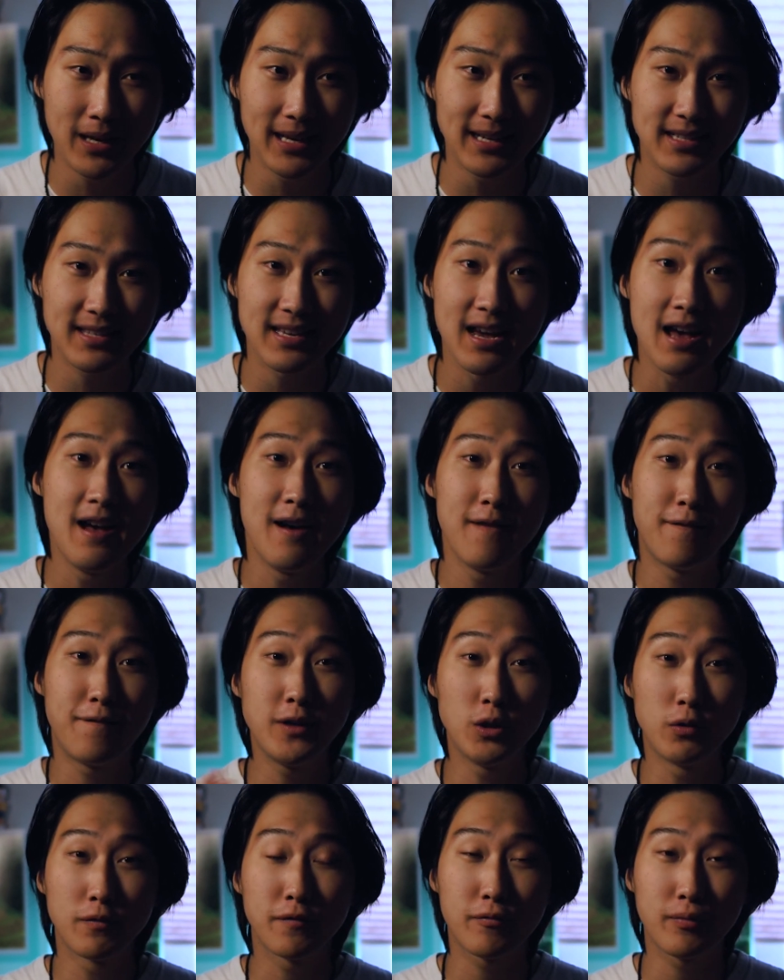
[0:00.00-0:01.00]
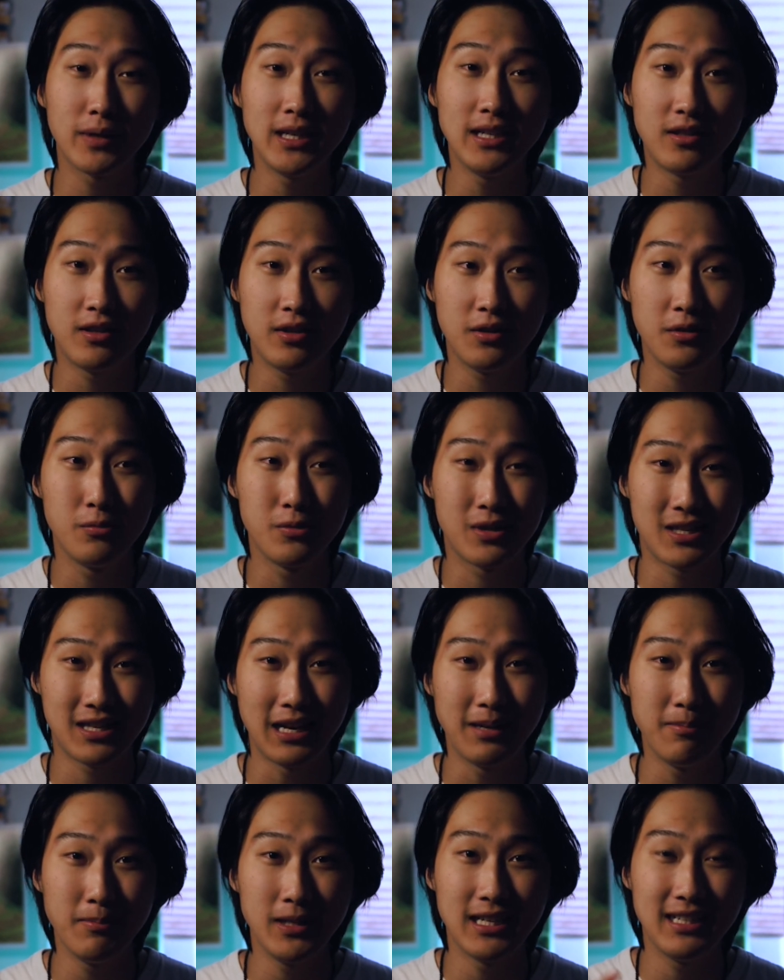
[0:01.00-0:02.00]
pics. Feel free to
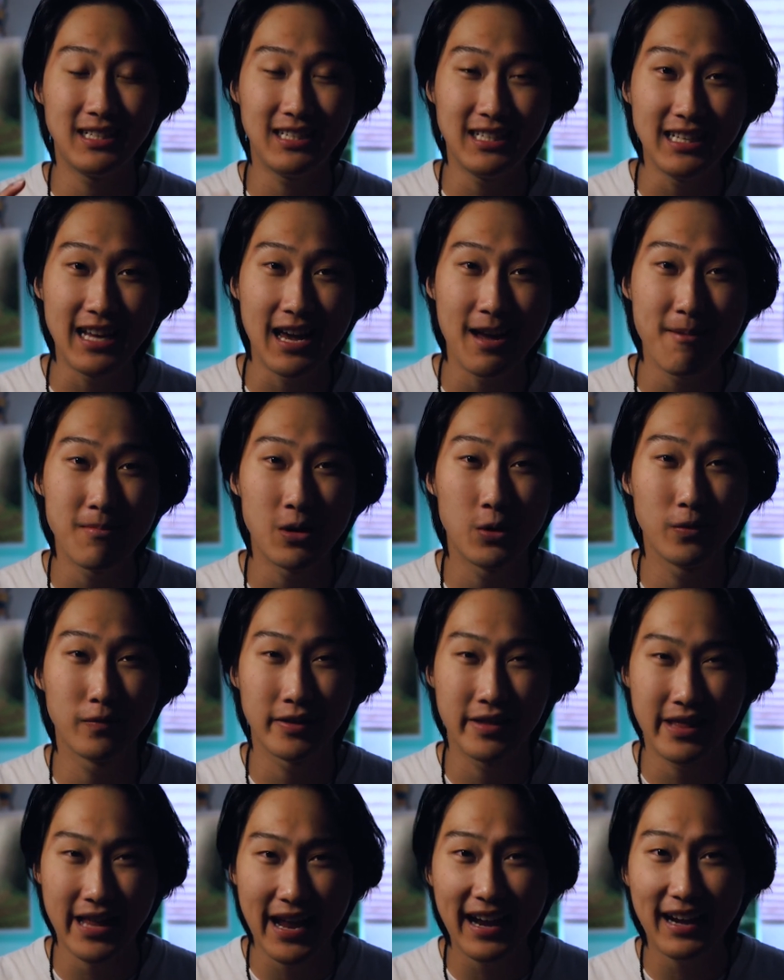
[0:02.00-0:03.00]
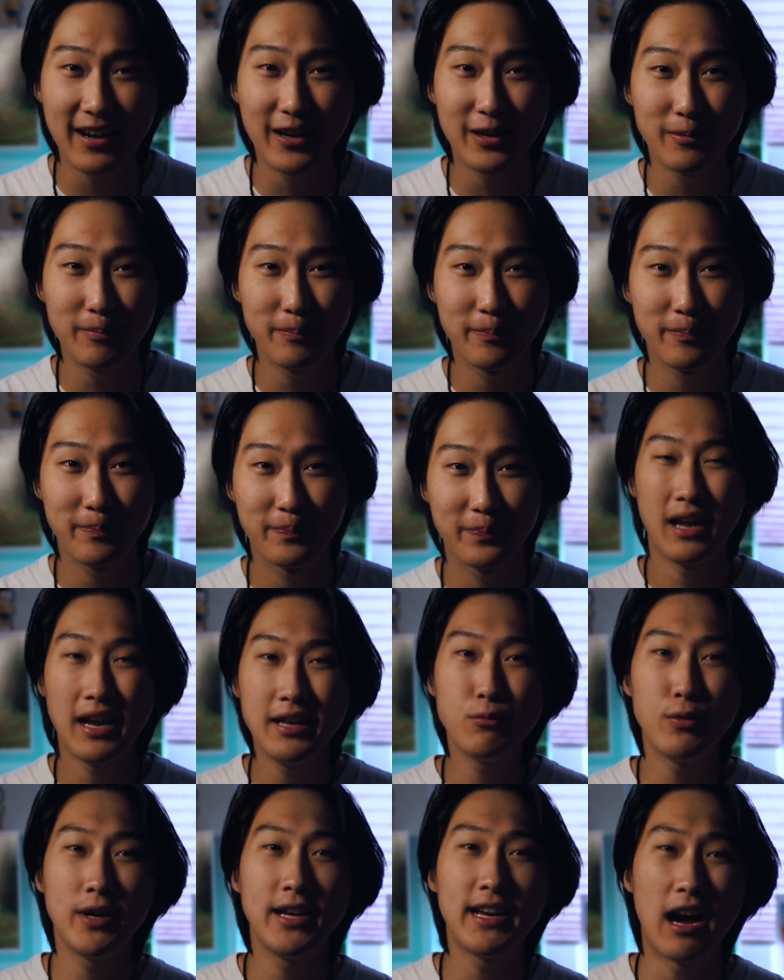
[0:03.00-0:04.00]
send me a D M over there.
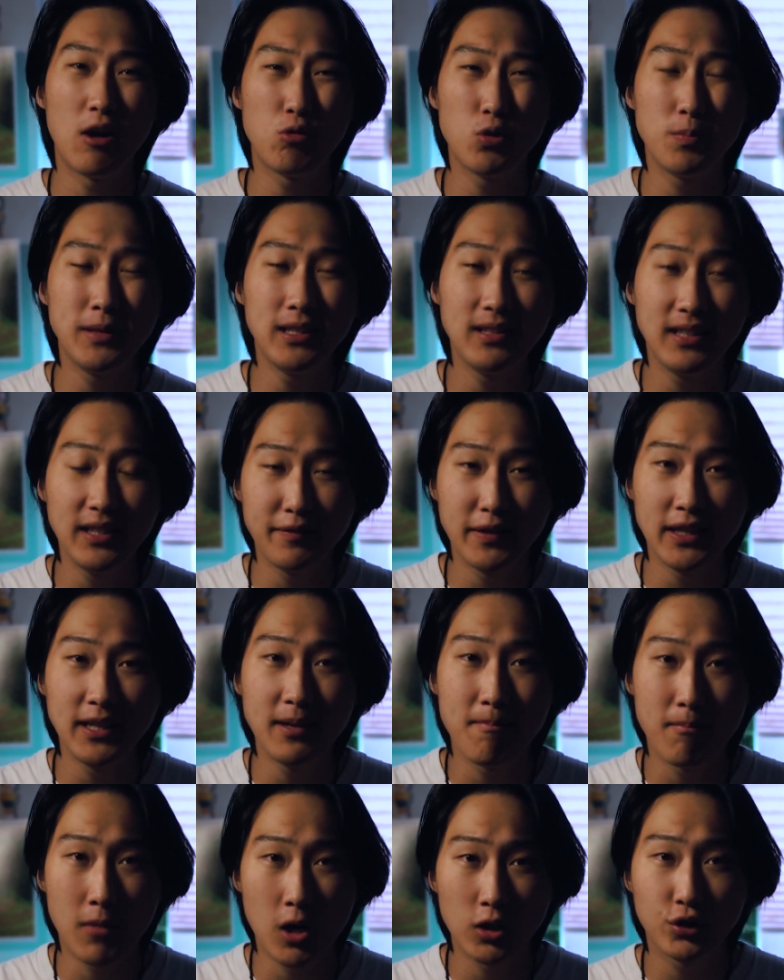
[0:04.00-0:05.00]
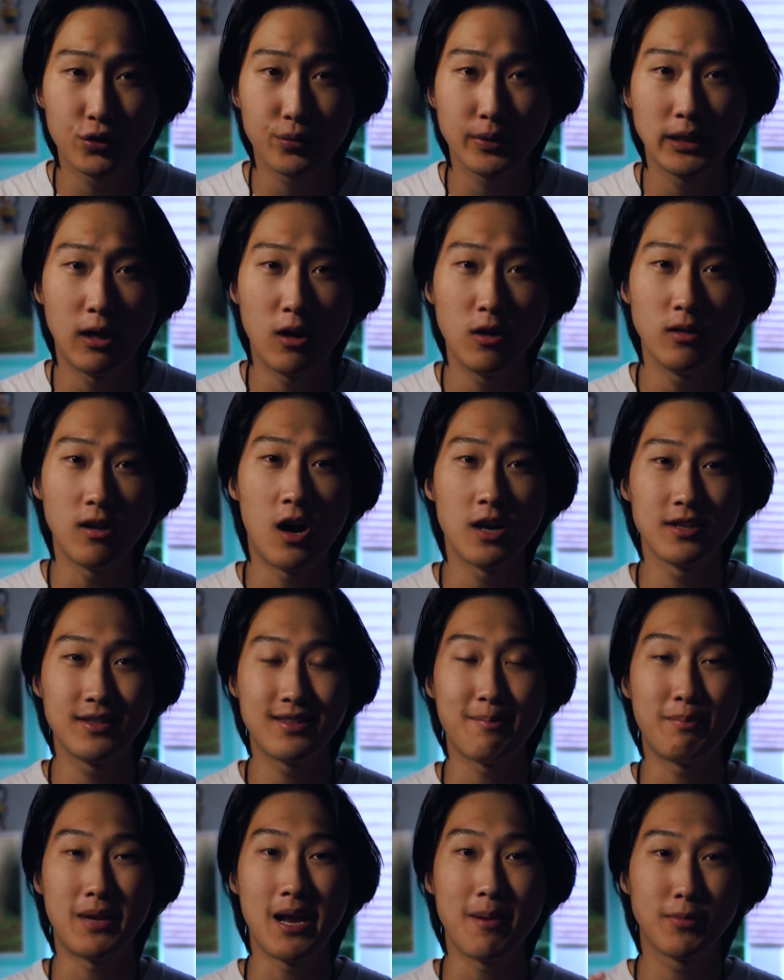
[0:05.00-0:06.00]
Anyway, I will be leaving Montreal on
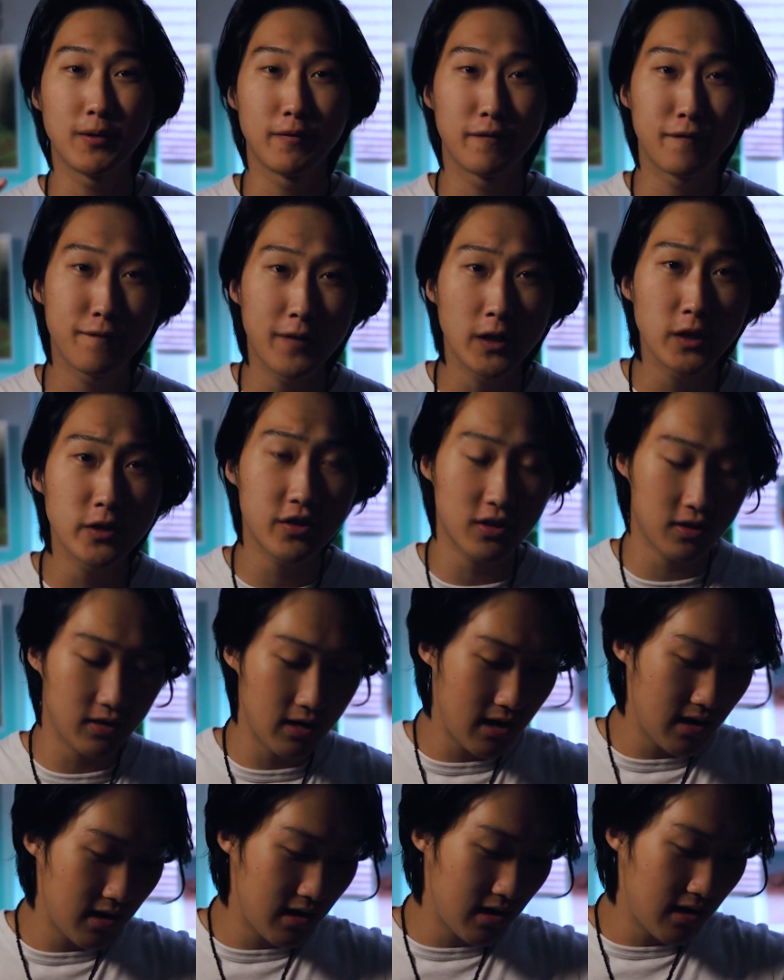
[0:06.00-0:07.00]
September first,